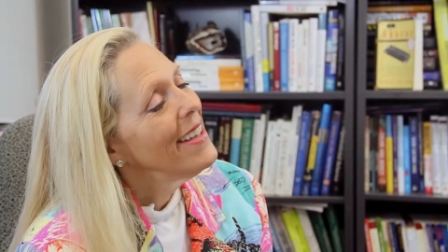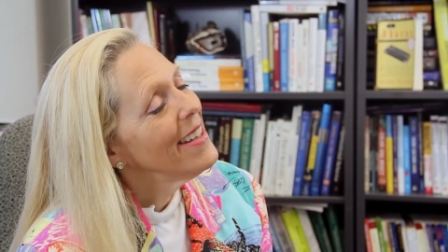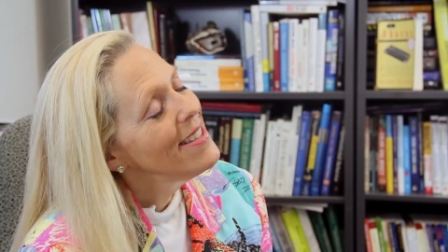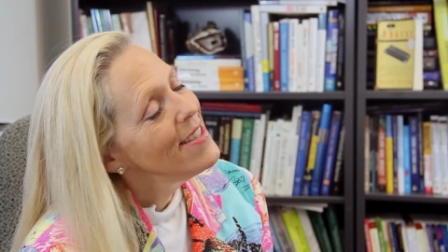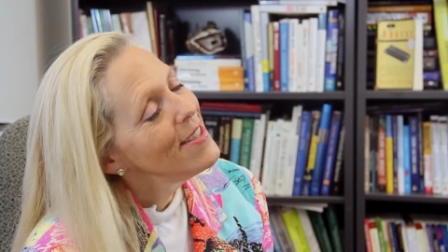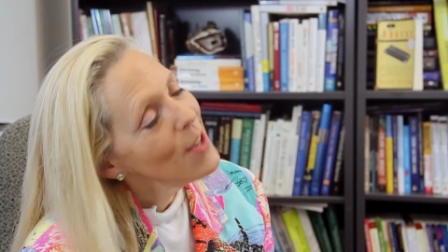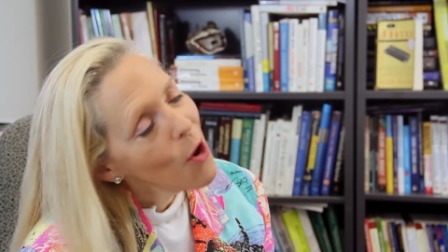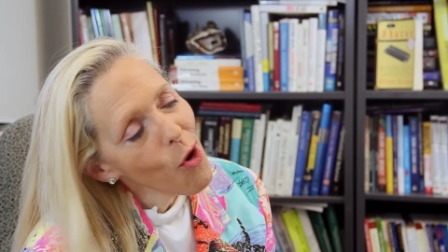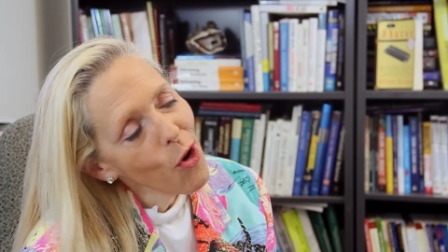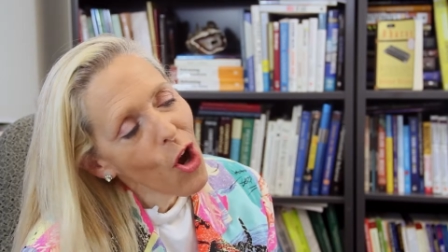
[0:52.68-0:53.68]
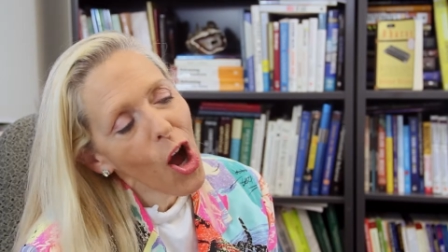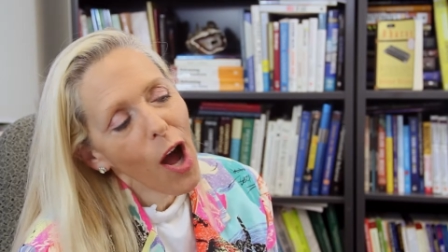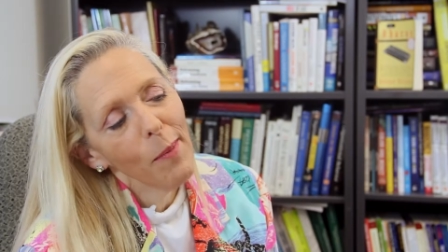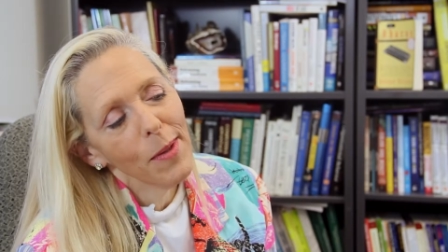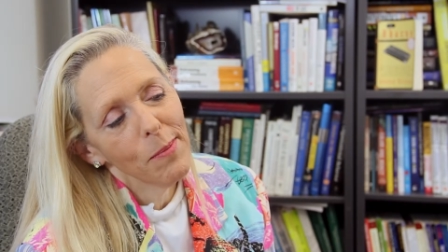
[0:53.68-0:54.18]
It is so
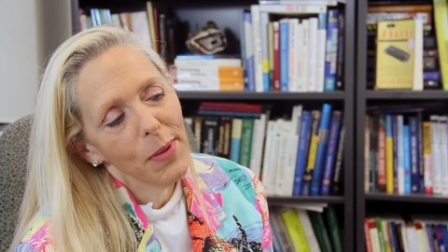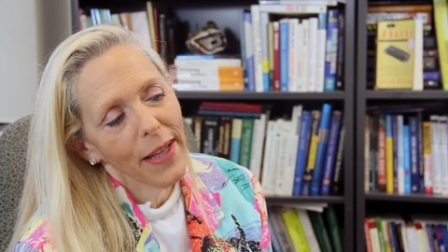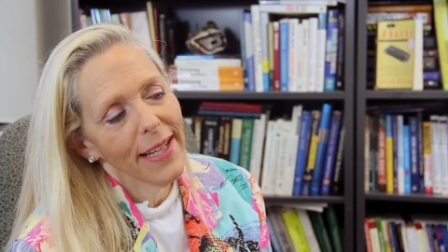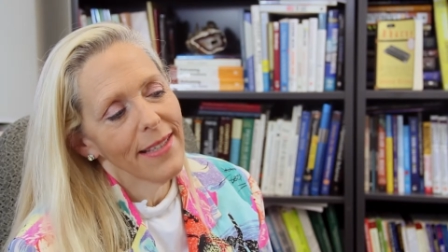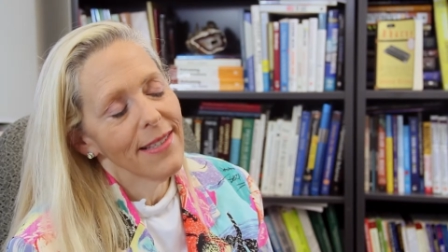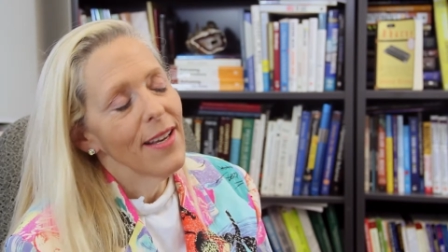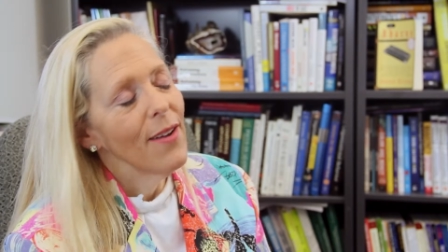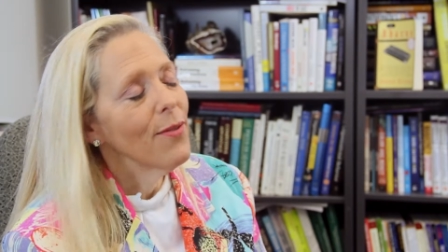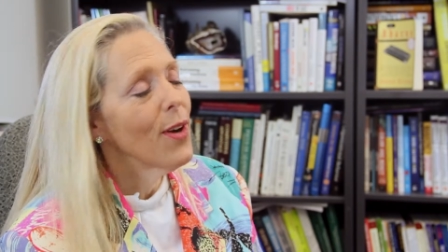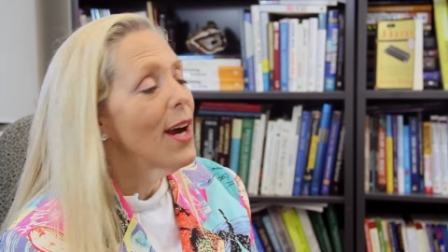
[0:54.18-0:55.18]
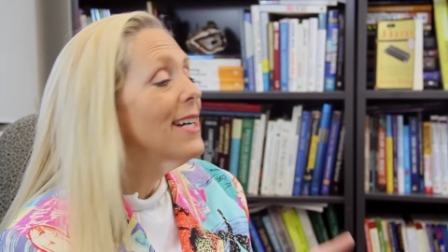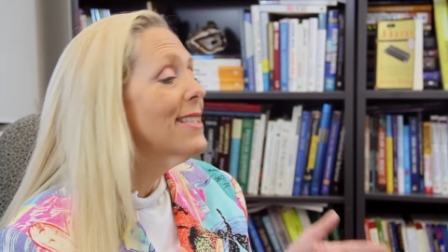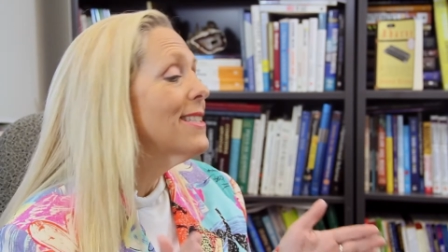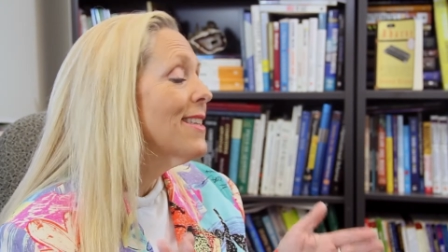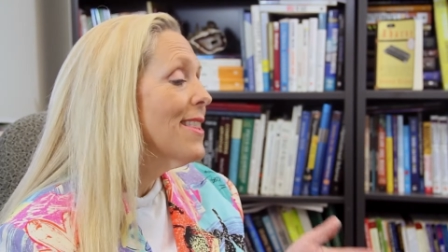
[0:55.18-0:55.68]
commonplace for
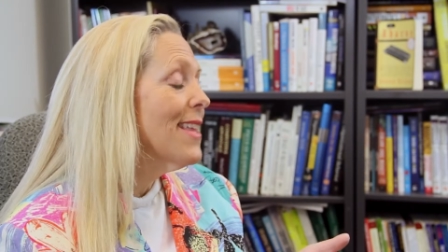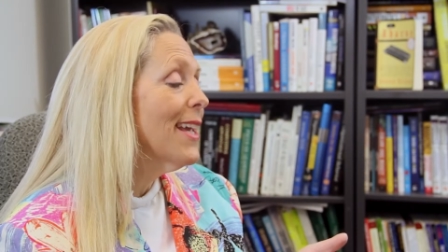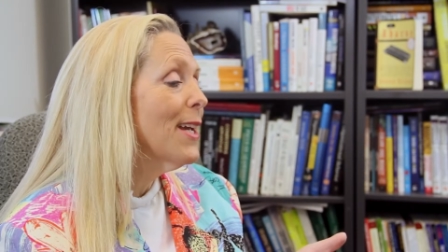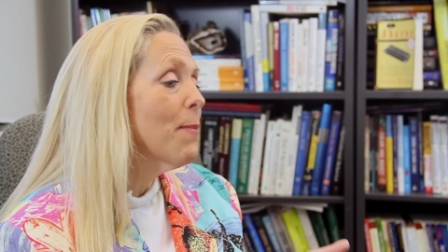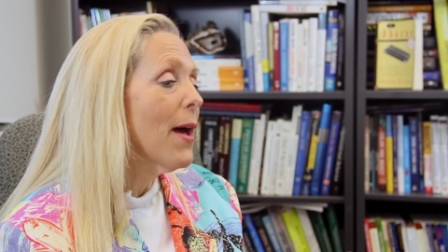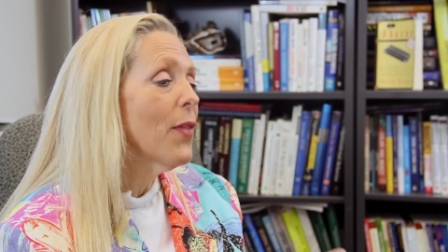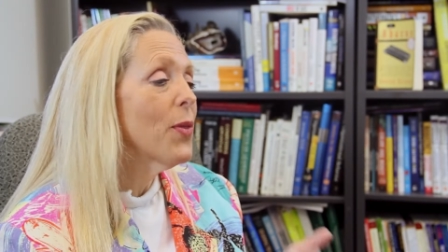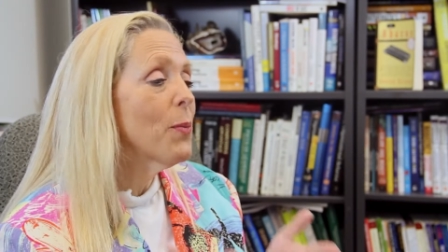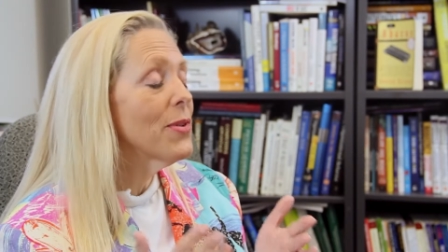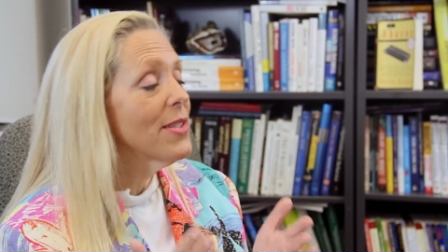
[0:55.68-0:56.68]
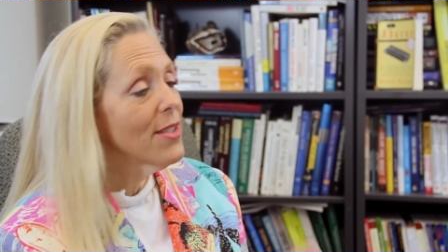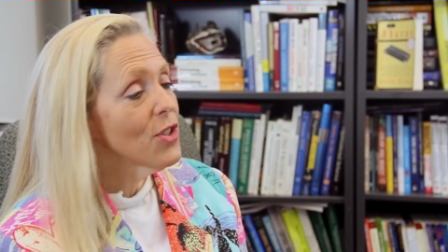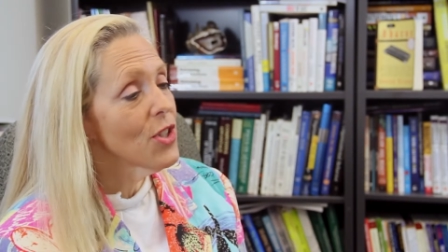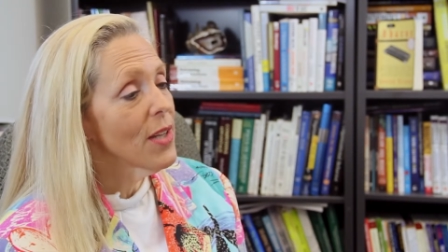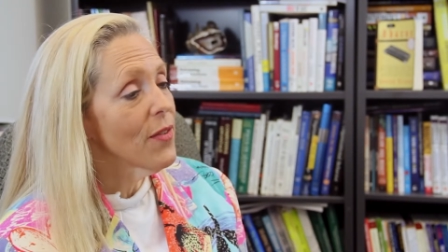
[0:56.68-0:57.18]
us to think about the
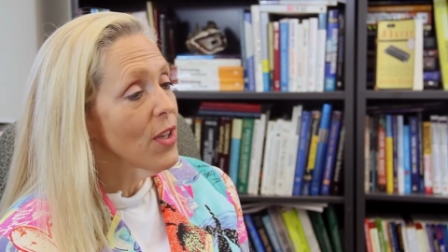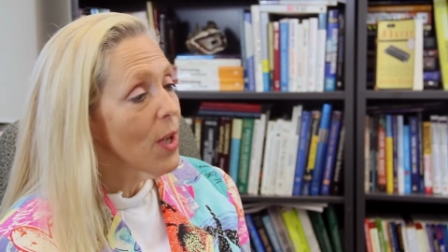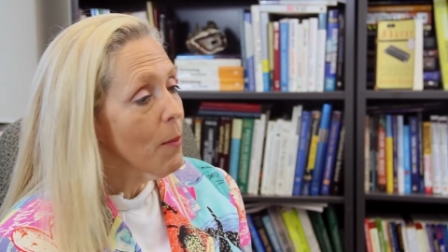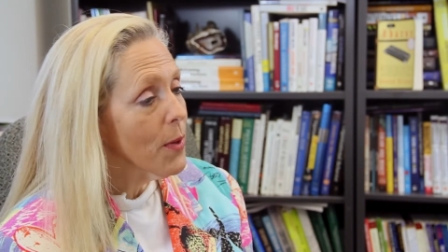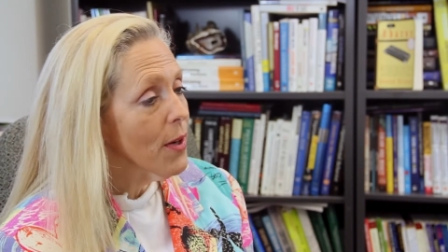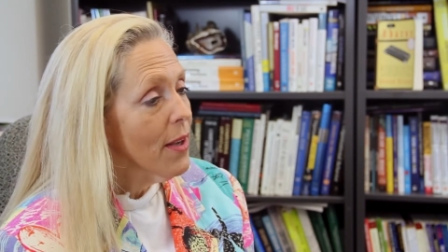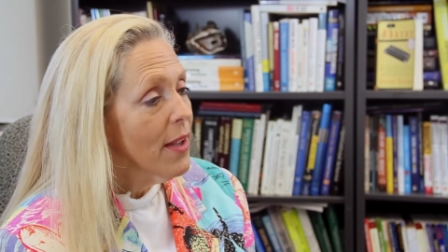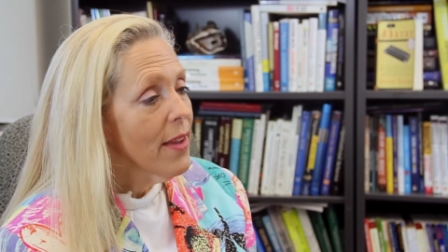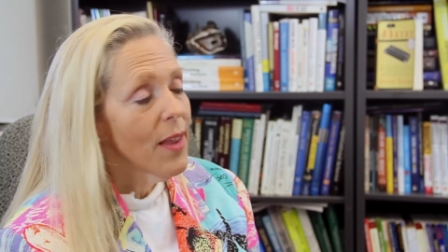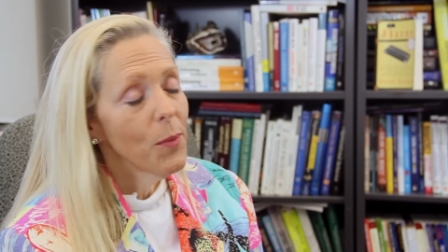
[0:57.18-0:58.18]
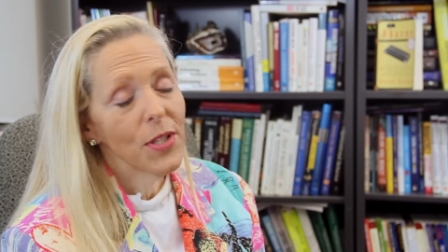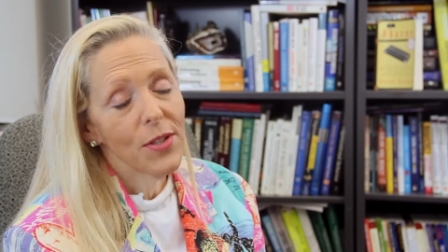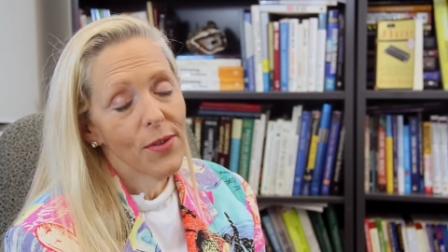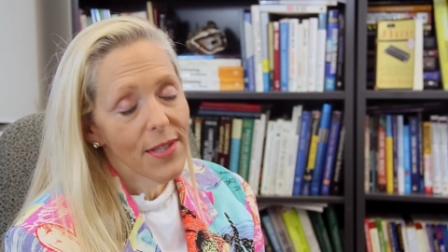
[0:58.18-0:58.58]
position of a number that we do